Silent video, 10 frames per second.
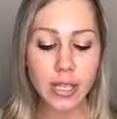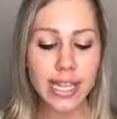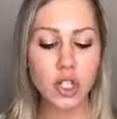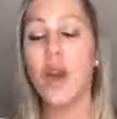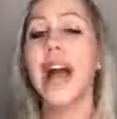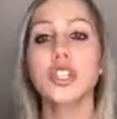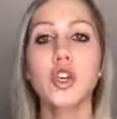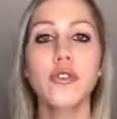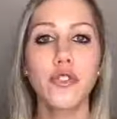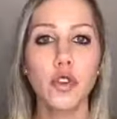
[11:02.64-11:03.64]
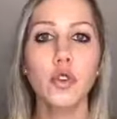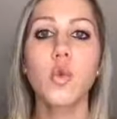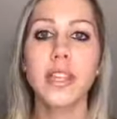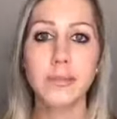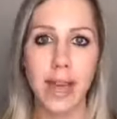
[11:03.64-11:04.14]
that tracks your food
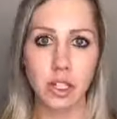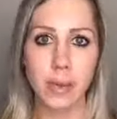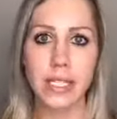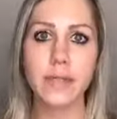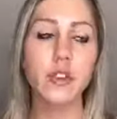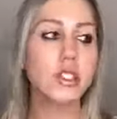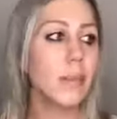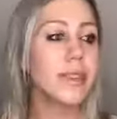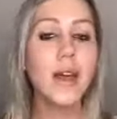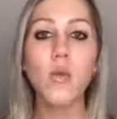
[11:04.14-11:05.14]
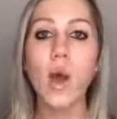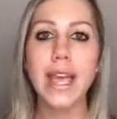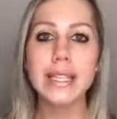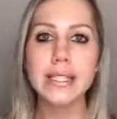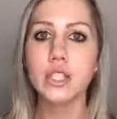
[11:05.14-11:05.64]
with measurements, if you're someone that
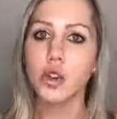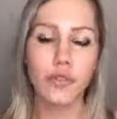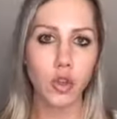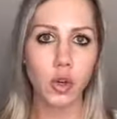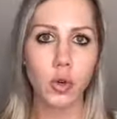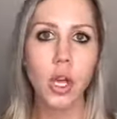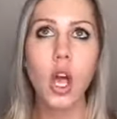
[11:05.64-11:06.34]
weighs your food,